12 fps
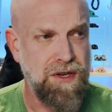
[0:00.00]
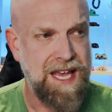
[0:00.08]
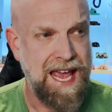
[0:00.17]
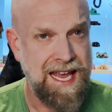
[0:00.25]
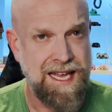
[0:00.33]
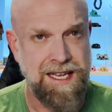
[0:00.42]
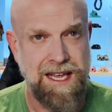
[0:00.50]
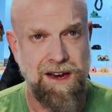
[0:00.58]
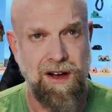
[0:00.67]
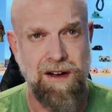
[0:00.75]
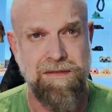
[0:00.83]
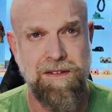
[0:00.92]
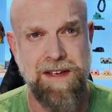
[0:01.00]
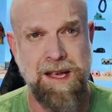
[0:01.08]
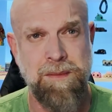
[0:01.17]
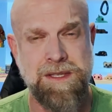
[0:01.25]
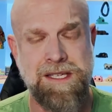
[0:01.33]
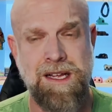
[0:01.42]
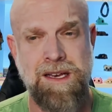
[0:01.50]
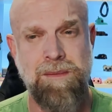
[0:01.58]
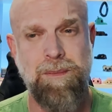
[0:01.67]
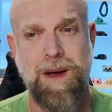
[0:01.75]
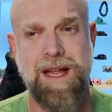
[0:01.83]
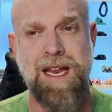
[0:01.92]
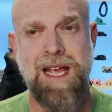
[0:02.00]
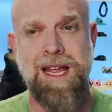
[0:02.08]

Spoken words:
can get off of Amazon, but